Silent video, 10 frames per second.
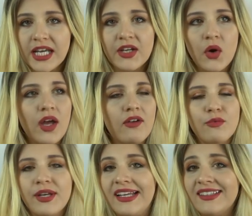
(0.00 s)
I know
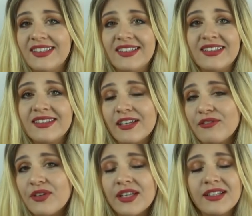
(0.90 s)
everyone has his
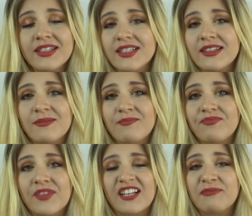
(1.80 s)
different
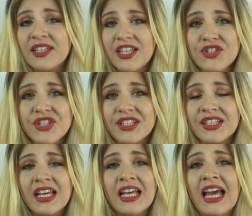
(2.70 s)
explanation,